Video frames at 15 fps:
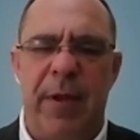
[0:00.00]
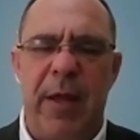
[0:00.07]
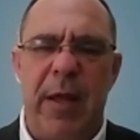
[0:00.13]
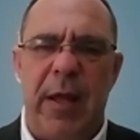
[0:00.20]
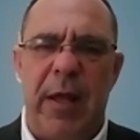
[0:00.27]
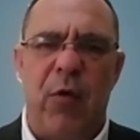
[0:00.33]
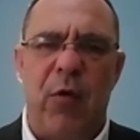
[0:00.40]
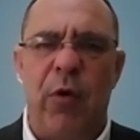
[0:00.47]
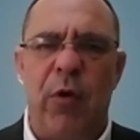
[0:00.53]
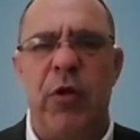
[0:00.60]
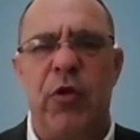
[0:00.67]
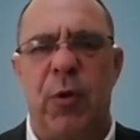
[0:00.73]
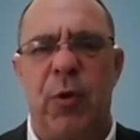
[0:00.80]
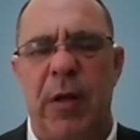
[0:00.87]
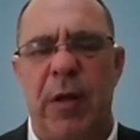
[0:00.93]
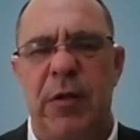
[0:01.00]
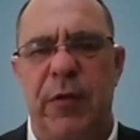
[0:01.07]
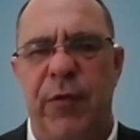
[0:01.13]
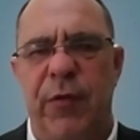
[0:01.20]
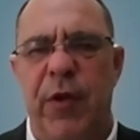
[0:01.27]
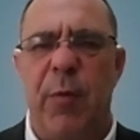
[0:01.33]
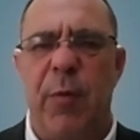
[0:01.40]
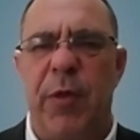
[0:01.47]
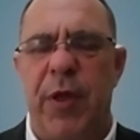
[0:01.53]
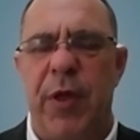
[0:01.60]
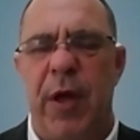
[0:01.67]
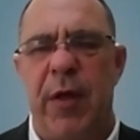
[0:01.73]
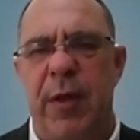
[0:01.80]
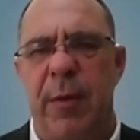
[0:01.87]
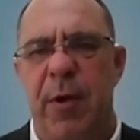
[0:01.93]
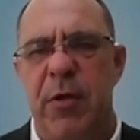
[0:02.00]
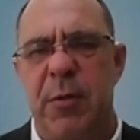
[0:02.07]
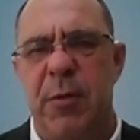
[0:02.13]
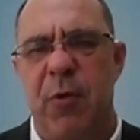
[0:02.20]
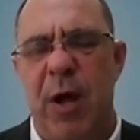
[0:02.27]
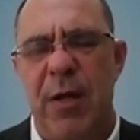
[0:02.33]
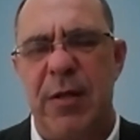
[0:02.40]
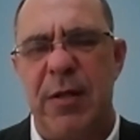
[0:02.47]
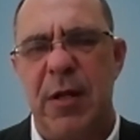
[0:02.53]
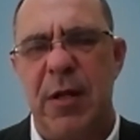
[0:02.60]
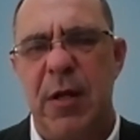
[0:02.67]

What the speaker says: in order to interfere with the Muslim rights,